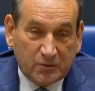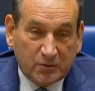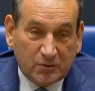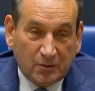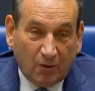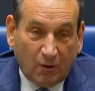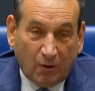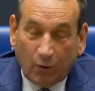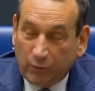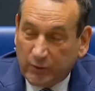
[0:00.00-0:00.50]

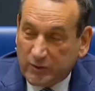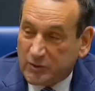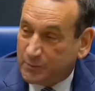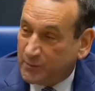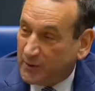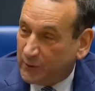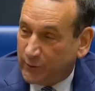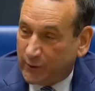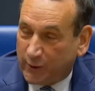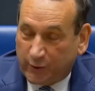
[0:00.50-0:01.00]
always be
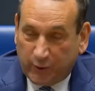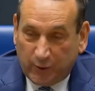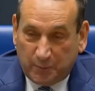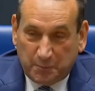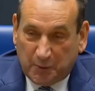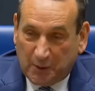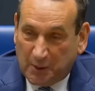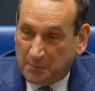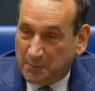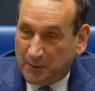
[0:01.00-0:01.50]
with good
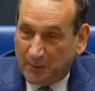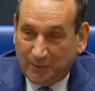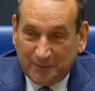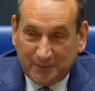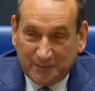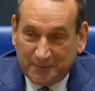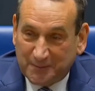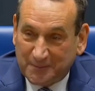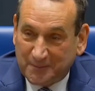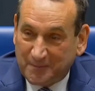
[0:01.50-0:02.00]
people.
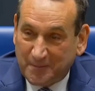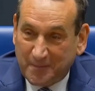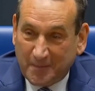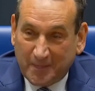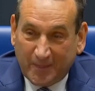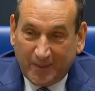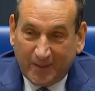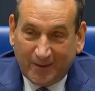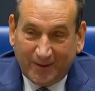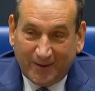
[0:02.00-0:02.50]

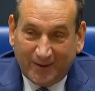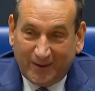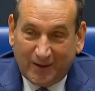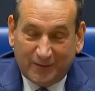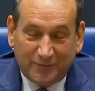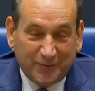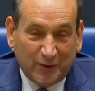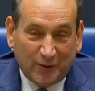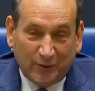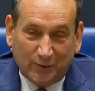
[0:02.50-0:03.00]
And I
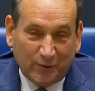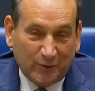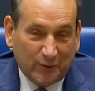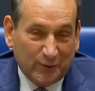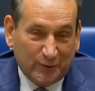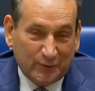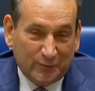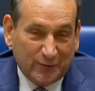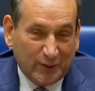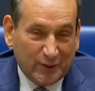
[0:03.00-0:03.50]
followed her
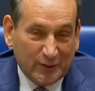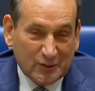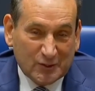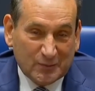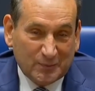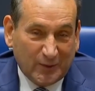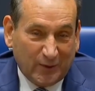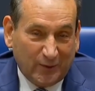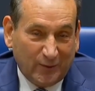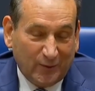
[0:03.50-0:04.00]
advice
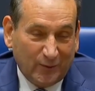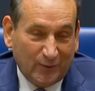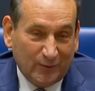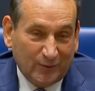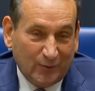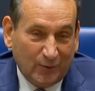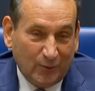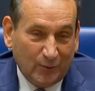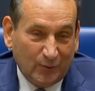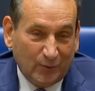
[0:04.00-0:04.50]
my
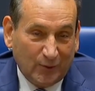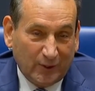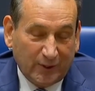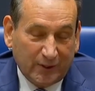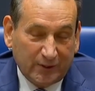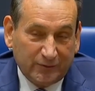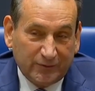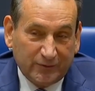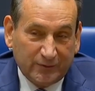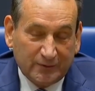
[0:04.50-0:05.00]
whole
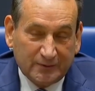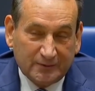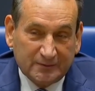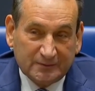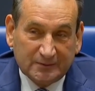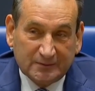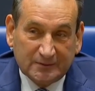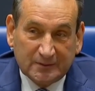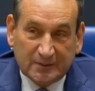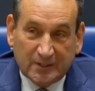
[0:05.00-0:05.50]
life.
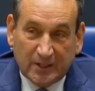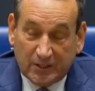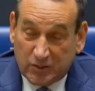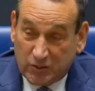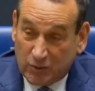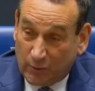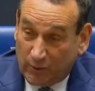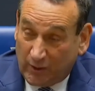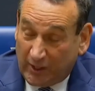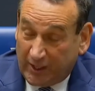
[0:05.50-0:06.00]
And so
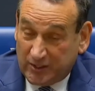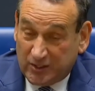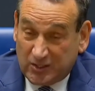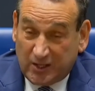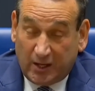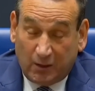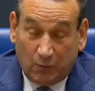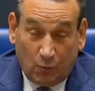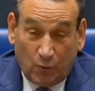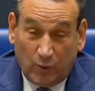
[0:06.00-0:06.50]
when I was
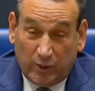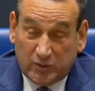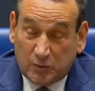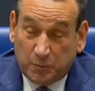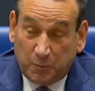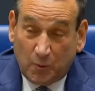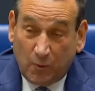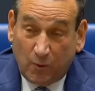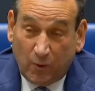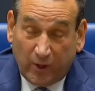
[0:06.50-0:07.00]
at West
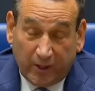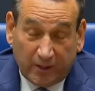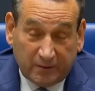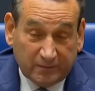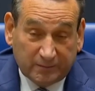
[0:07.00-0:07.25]
Point,